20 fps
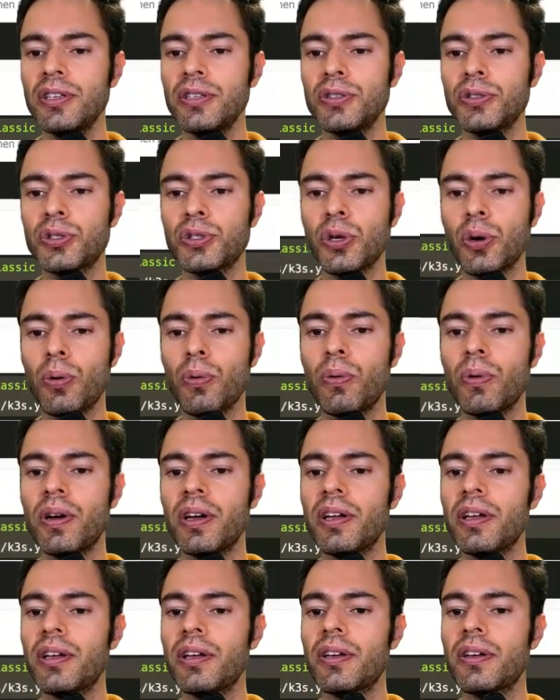So
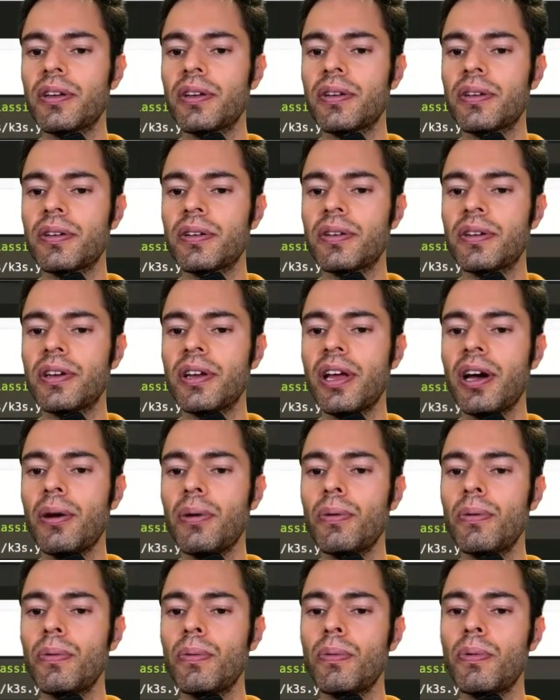now